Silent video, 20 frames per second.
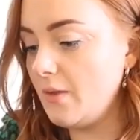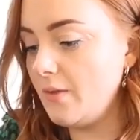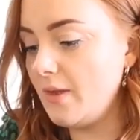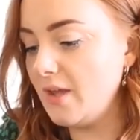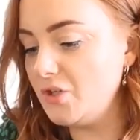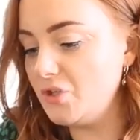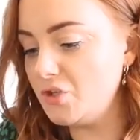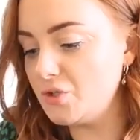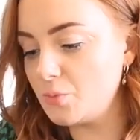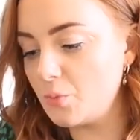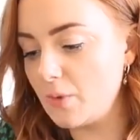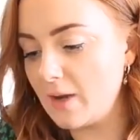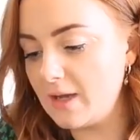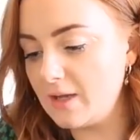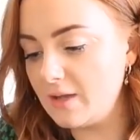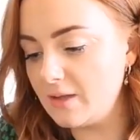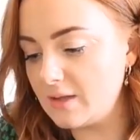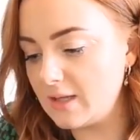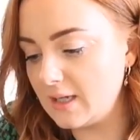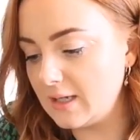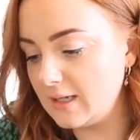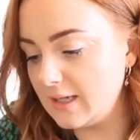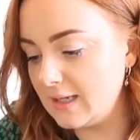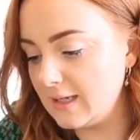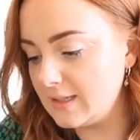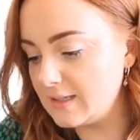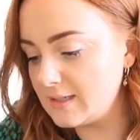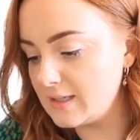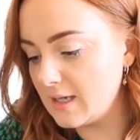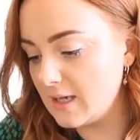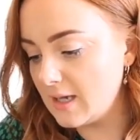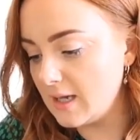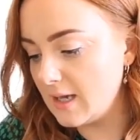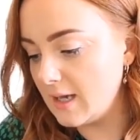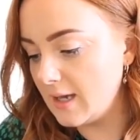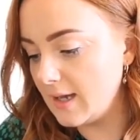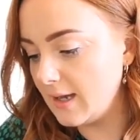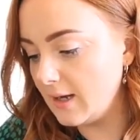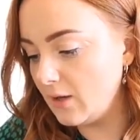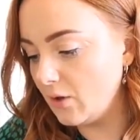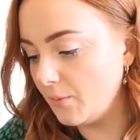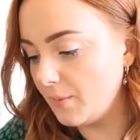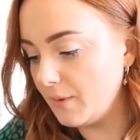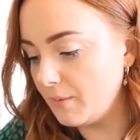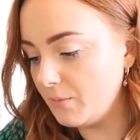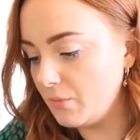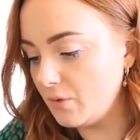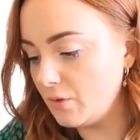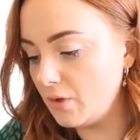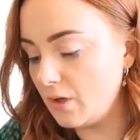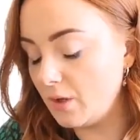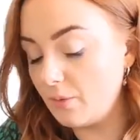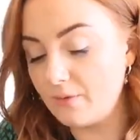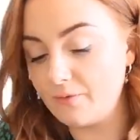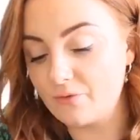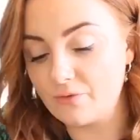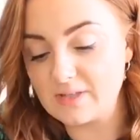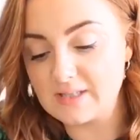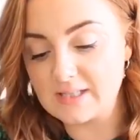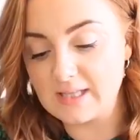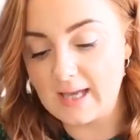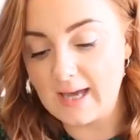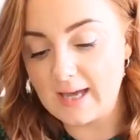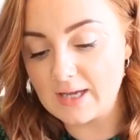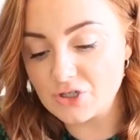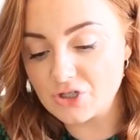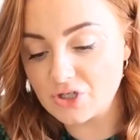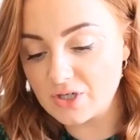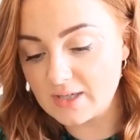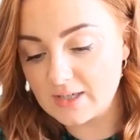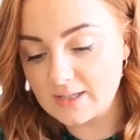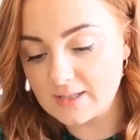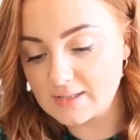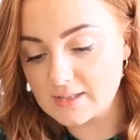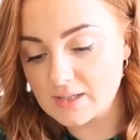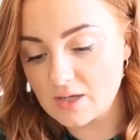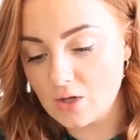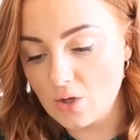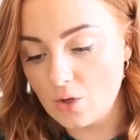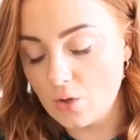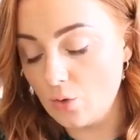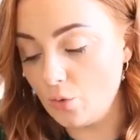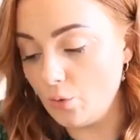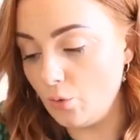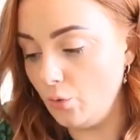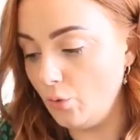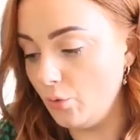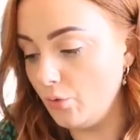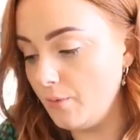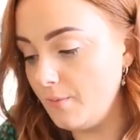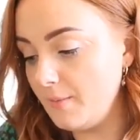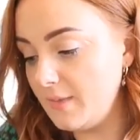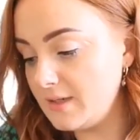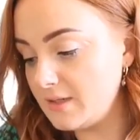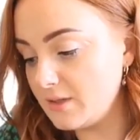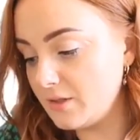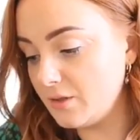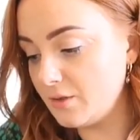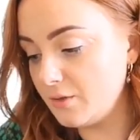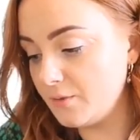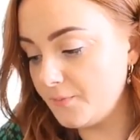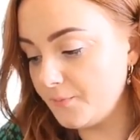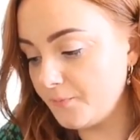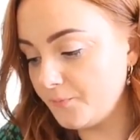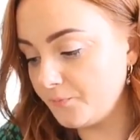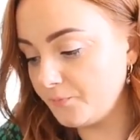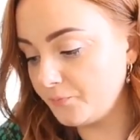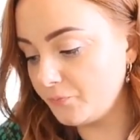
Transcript: And then just where you think needs a little bit more, like whether it's the edges or the middle,